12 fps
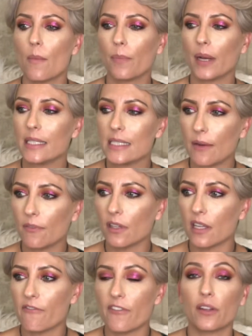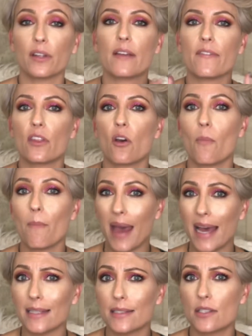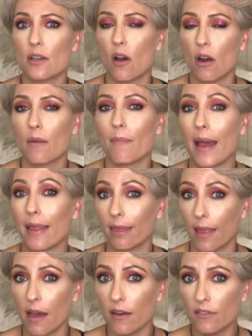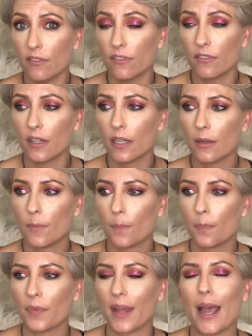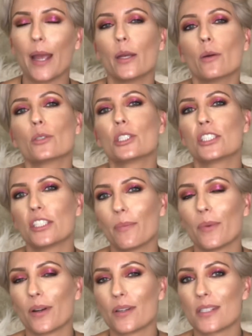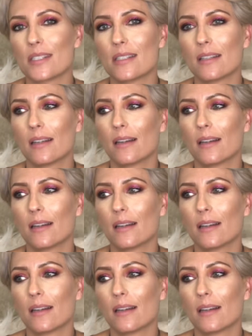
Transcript: but I definitely feel even though mattes are my love, I know shimmers